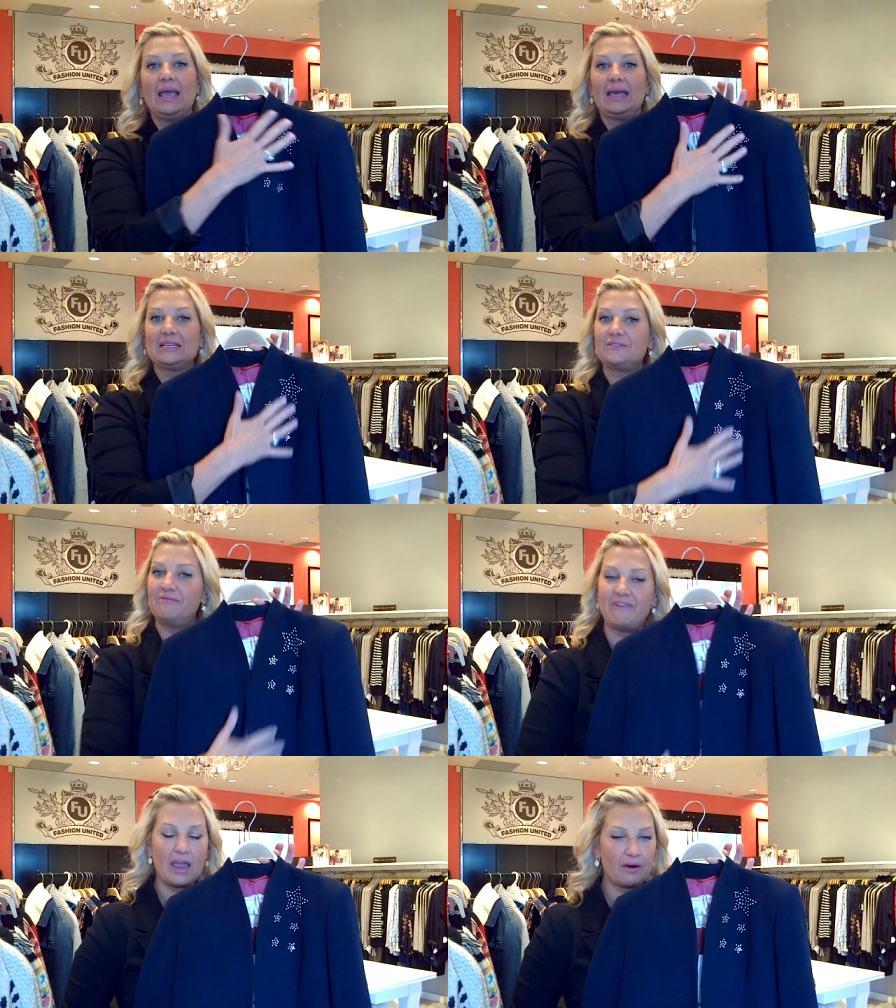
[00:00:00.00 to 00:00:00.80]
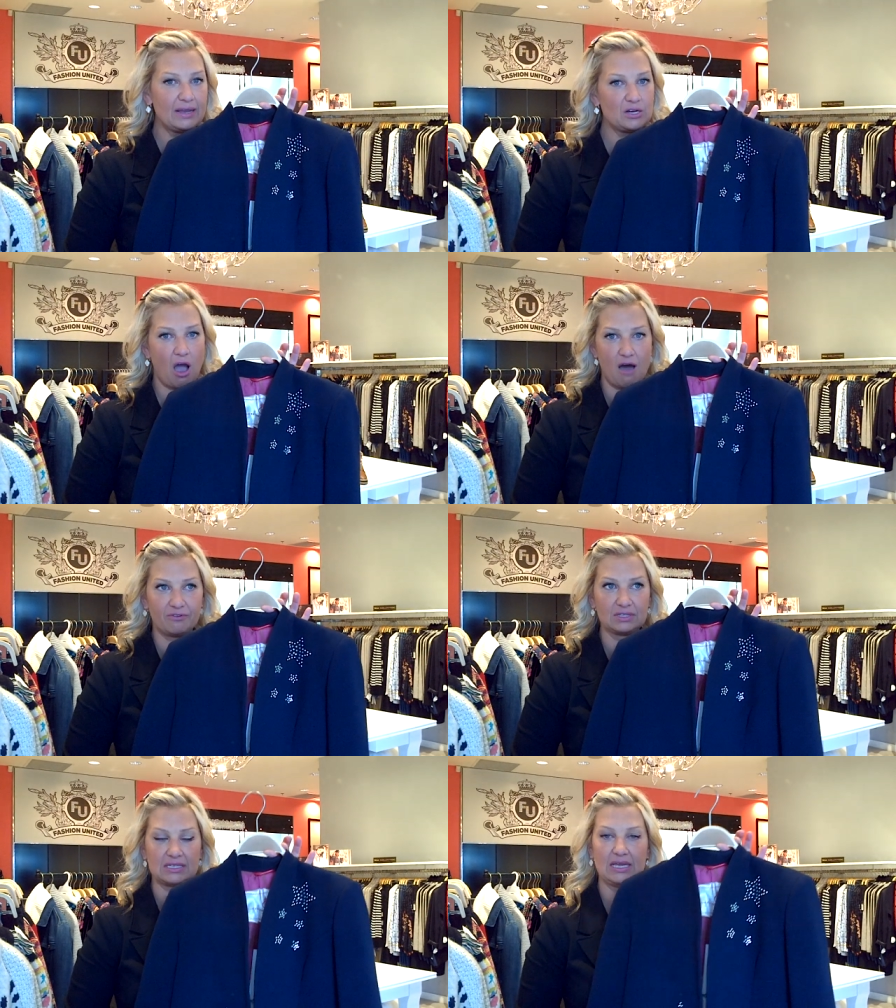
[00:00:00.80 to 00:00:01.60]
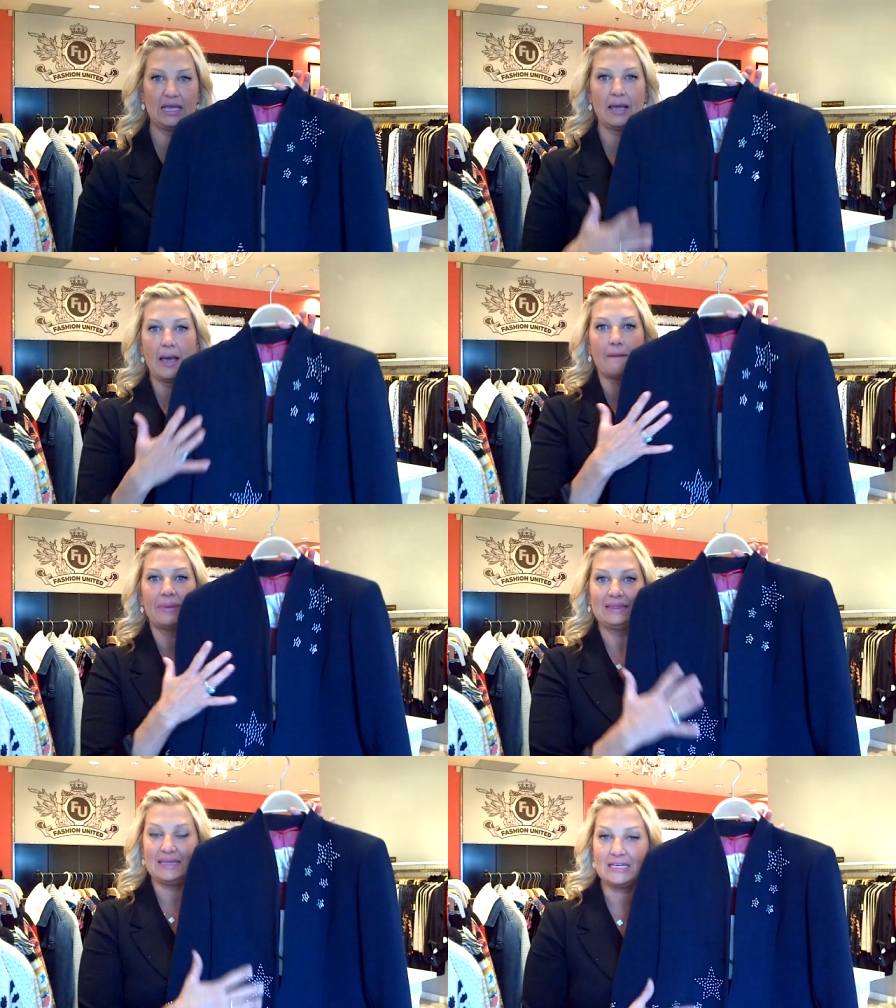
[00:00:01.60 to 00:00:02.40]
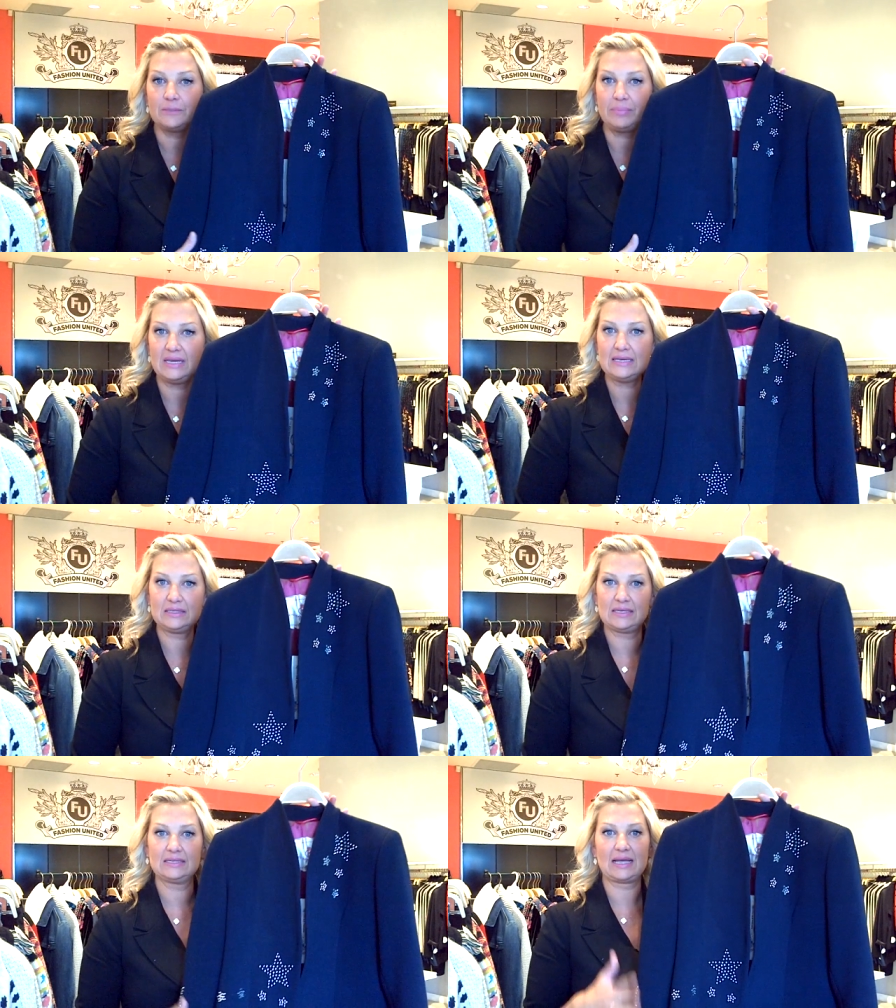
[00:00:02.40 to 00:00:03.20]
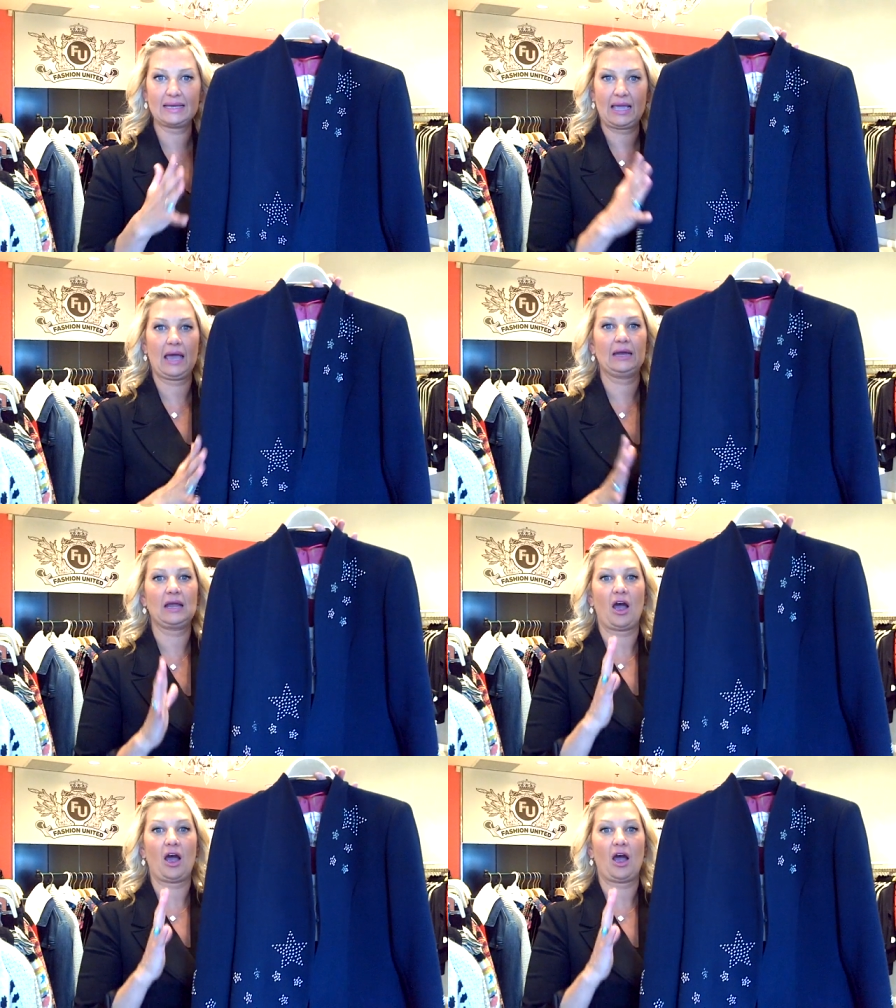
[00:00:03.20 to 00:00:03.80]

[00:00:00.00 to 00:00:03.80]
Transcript: It is very novelty, but these pieces, again,